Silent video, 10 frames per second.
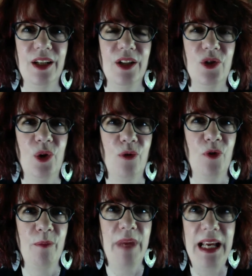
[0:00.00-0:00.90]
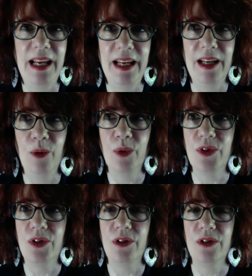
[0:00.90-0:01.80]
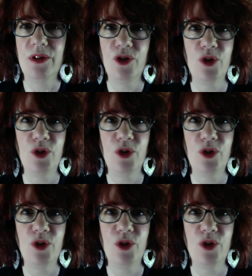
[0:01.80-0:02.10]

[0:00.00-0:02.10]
So for me, it was such a